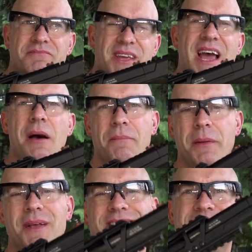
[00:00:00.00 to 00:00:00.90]
yeah,
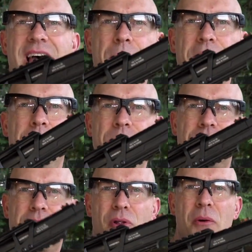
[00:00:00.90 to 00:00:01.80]
maybe a slappy
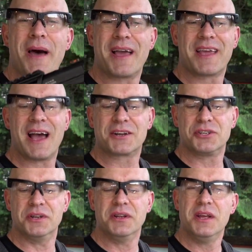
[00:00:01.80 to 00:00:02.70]
blowback
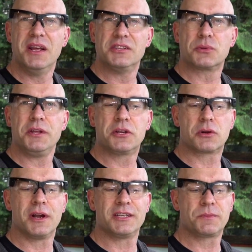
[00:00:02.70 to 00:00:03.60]
action. It's really
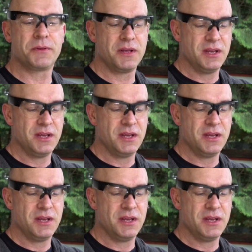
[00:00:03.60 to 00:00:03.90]
crisp.